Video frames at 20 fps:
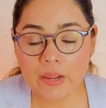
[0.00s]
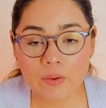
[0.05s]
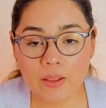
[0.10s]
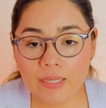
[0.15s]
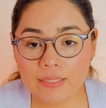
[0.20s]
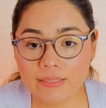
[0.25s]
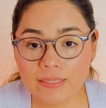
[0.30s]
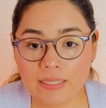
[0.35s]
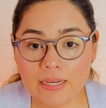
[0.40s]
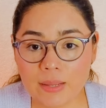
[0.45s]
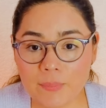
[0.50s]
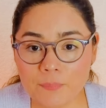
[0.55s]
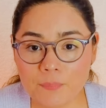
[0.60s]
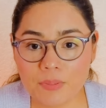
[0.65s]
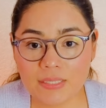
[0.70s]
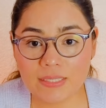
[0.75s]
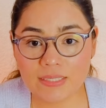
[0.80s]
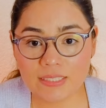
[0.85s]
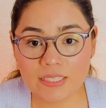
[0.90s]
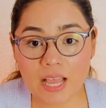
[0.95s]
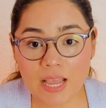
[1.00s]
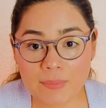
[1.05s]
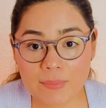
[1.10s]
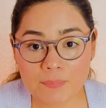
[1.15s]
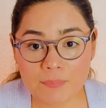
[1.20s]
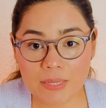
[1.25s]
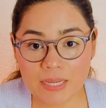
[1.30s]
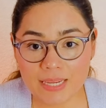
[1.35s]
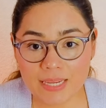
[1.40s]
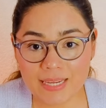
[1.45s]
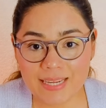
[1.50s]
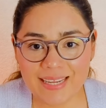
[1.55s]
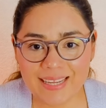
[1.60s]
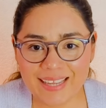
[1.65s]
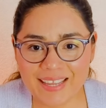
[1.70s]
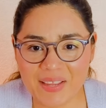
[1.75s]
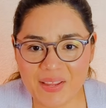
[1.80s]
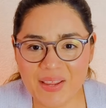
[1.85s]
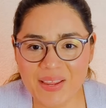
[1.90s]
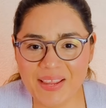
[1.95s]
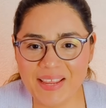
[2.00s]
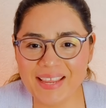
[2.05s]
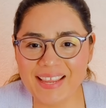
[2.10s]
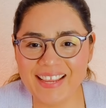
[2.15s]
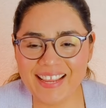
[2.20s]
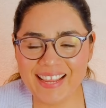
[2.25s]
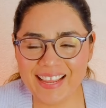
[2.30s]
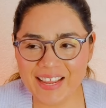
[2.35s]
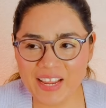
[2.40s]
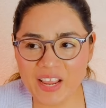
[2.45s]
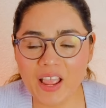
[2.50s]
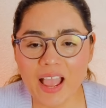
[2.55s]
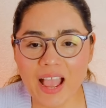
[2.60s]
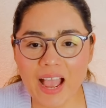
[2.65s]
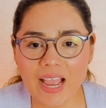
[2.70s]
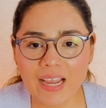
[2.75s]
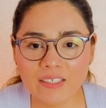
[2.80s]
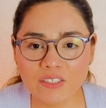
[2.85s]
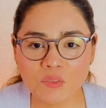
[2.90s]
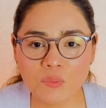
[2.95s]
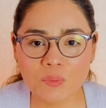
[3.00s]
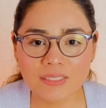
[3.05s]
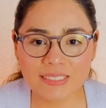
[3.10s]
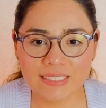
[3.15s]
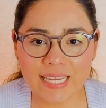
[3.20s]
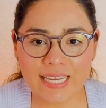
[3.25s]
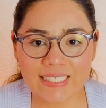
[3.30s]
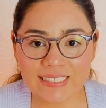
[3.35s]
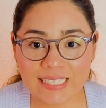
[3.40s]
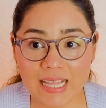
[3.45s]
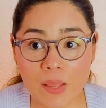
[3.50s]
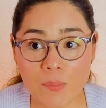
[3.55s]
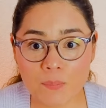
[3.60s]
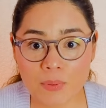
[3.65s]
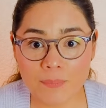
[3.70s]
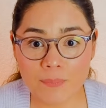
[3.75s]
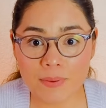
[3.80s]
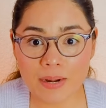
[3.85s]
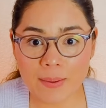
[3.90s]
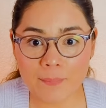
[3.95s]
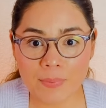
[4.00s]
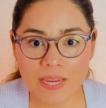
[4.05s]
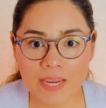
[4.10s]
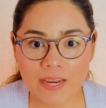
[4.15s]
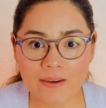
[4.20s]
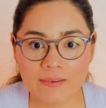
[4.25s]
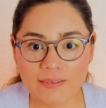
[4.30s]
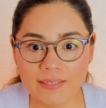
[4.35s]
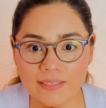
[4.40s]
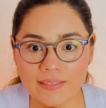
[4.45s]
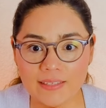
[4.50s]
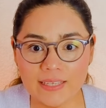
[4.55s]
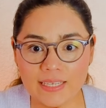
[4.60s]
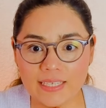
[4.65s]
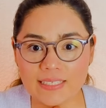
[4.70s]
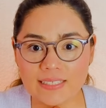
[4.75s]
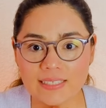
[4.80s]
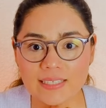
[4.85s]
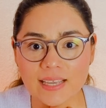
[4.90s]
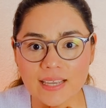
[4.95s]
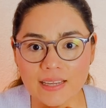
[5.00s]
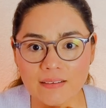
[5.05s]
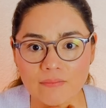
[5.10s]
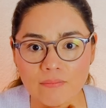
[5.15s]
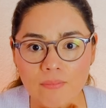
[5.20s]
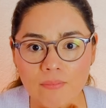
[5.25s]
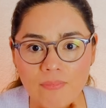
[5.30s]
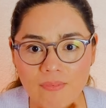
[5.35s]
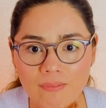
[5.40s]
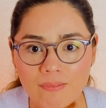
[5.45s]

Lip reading: now, guys? And it's not me. I just want to say it's not me, but I'm hearing this like,